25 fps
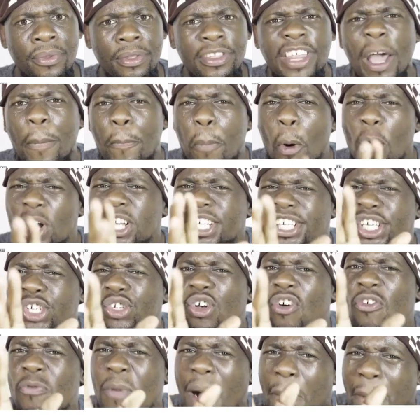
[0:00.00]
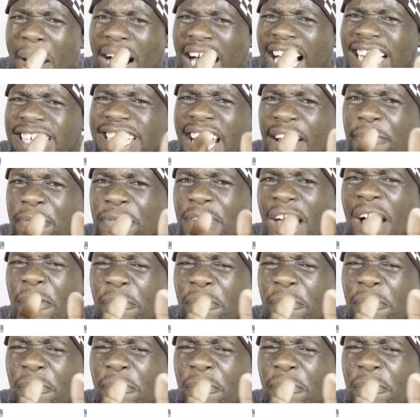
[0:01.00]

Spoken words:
the policies of Muammar Gaddafi,